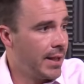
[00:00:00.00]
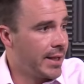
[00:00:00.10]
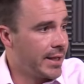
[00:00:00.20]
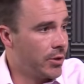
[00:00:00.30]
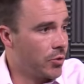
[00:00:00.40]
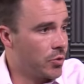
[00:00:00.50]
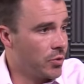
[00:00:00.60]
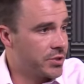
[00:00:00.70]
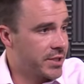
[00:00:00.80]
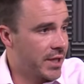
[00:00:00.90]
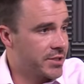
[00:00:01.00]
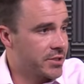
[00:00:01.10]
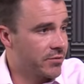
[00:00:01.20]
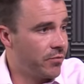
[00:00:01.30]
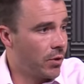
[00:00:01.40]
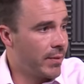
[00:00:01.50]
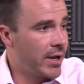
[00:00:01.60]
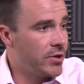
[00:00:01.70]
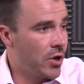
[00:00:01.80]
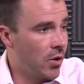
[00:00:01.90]
EO Ghoul says, is the
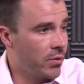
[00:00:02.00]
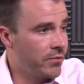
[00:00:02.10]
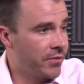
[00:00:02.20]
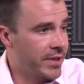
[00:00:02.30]
format known for